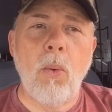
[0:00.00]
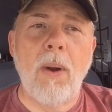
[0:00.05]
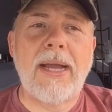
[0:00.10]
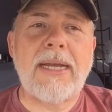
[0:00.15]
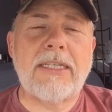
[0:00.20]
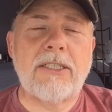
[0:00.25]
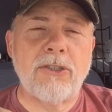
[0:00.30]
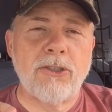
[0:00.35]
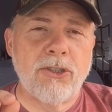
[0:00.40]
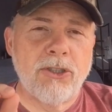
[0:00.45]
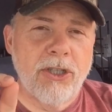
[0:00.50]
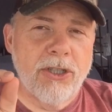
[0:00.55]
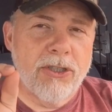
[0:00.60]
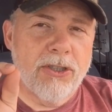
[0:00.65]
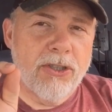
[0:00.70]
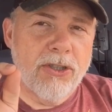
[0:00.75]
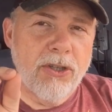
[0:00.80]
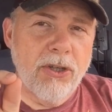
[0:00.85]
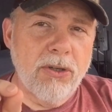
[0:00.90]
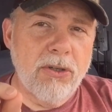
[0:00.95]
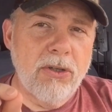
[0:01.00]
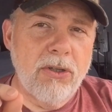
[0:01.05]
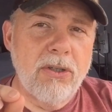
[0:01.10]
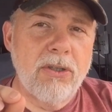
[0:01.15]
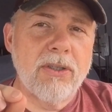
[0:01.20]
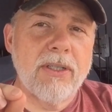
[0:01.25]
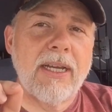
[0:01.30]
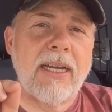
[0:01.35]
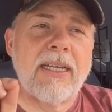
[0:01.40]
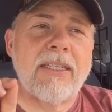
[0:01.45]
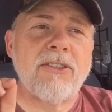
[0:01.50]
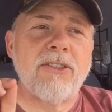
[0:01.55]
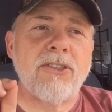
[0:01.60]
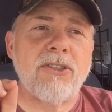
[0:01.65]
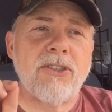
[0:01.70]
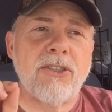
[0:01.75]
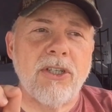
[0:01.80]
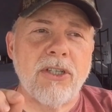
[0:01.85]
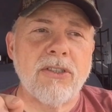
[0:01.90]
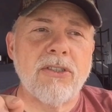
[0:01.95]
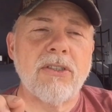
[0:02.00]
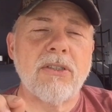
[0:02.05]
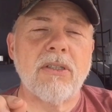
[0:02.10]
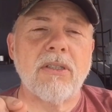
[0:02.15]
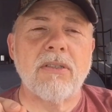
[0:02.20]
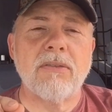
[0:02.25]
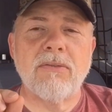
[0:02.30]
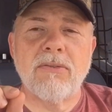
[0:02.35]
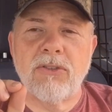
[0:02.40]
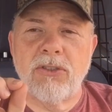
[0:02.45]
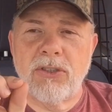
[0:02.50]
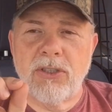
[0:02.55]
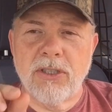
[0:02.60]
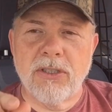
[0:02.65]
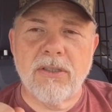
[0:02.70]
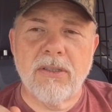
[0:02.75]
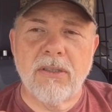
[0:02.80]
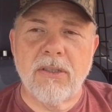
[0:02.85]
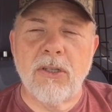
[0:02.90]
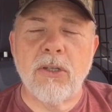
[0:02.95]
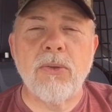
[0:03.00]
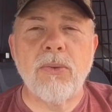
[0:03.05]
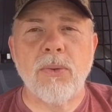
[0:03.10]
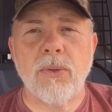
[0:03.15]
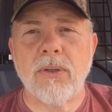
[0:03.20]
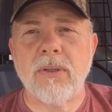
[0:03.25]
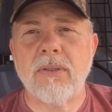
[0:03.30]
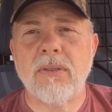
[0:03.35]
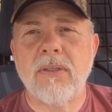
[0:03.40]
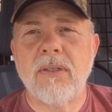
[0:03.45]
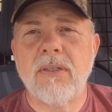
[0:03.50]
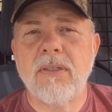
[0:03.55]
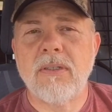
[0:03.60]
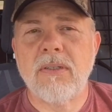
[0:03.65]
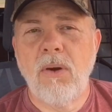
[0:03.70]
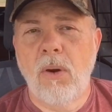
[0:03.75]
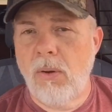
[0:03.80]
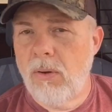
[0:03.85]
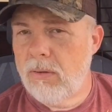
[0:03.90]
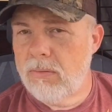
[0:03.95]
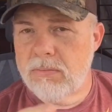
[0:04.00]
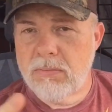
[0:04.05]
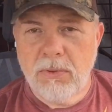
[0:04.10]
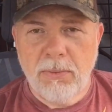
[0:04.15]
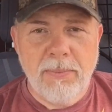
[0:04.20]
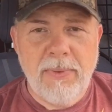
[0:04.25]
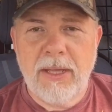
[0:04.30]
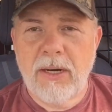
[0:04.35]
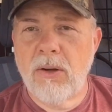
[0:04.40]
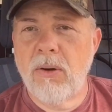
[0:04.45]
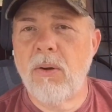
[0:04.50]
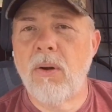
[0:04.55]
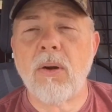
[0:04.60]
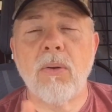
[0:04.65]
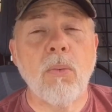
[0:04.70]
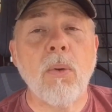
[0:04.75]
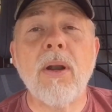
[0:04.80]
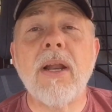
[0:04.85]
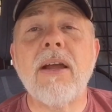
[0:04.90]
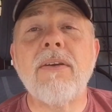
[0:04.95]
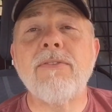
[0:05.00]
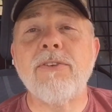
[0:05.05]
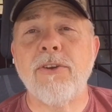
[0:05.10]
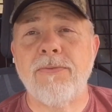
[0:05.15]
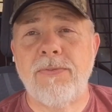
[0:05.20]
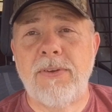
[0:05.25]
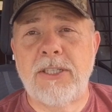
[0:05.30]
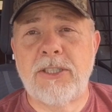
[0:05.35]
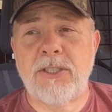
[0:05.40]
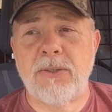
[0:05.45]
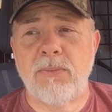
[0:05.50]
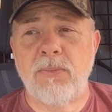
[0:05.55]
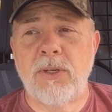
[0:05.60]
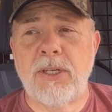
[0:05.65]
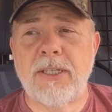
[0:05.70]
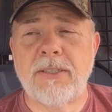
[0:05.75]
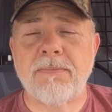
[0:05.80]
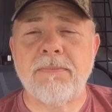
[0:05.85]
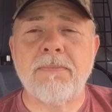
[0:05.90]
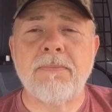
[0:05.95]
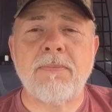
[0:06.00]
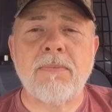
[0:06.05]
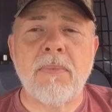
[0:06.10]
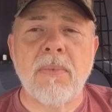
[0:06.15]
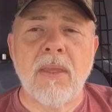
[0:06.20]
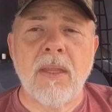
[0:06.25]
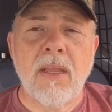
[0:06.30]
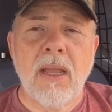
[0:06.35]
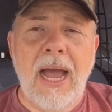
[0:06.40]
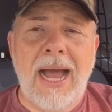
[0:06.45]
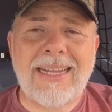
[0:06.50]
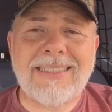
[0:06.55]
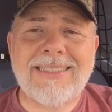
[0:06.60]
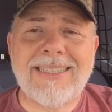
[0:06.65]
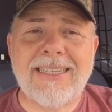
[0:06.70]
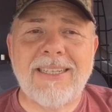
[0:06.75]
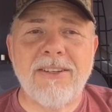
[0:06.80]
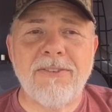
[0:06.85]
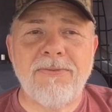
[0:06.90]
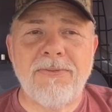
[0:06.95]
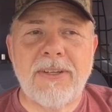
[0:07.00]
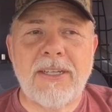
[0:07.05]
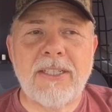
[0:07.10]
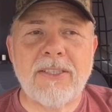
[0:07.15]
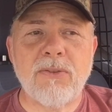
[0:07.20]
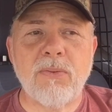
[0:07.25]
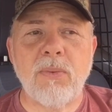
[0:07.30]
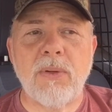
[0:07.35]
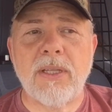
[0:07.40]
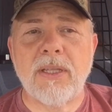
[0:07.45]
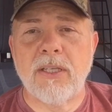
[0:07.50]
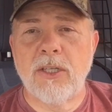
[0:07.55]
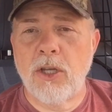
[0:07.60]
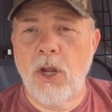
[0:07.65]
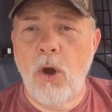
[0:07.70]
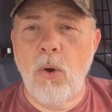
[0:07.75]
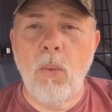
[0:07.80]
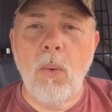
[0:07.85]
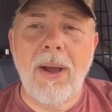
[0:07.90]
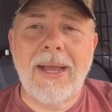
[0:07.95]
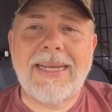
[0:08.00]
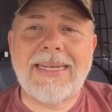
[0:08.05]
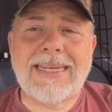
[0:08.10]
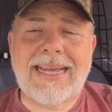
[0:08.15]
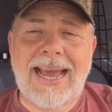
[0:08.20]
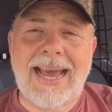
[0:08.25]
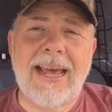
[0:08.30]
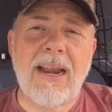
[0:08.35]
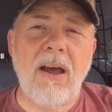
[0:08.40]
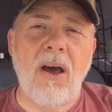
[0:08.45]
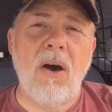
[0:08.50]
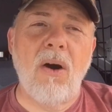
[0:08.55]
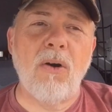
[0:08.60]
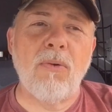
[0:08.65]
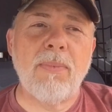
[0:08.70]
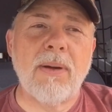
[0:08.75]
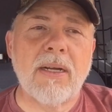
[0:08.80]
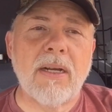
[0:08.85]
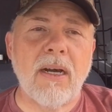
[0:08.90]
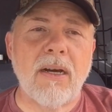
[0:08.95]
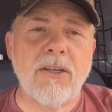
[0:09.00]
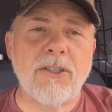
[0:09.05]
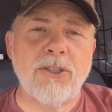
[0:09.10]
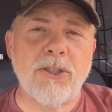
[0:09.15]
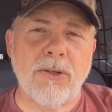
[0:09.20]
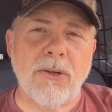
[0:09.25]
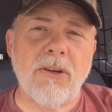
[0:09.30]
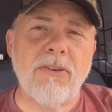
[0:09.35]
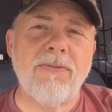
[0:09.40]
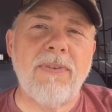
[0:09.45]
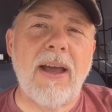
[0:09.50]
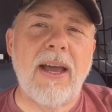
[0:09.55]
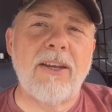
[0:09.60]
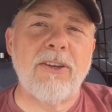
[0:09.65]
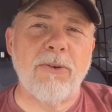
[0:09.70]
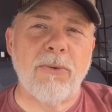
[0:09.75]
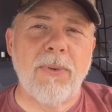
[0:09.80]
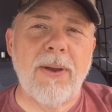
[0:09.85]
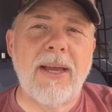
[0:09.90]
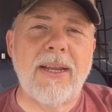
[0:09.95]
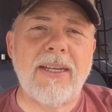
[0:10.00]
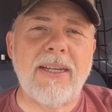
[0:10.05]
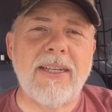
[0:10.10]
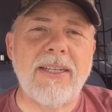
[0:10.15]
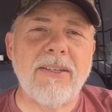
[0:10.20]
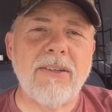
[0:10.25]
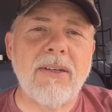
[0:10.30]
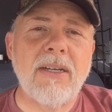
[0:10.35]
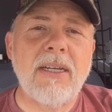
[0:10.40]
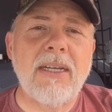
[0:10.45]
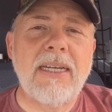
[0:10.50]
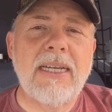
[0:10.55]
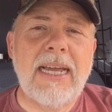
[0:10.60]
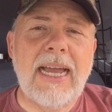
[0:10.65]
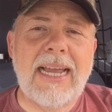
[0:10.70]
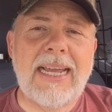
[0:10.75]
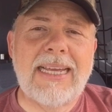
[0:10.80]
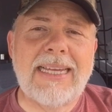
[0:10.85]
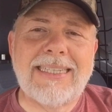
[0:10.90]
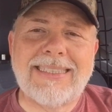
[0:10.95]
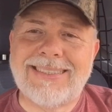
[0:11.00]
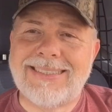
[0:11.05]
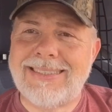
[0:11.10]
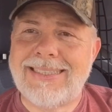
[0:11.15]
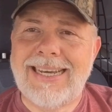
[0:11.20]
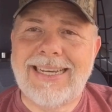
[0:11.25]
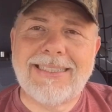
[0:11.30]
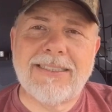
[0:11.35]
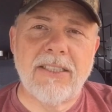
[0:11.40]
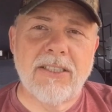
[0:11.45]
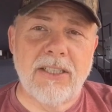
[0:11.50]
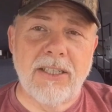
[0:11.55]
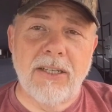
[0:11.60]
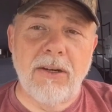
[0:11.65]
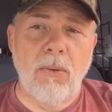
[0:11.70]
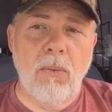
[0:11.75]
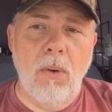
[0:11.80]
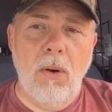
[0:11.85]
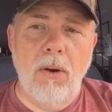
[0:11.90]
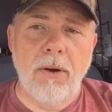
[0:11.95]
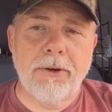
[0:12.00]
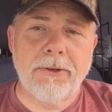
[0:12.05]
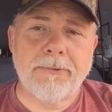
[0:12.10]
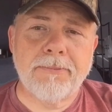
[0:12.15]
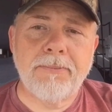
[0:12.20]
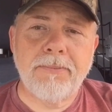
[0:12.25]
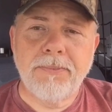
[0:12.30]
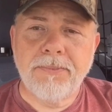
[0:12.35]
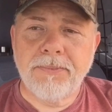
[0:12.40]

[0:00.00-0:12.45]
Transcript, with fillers: weight, just the hook and just just the lure or the minnow or whatever you're fishing with. I tend to fish with no weight at all because you're going to find your red ear in dead still water.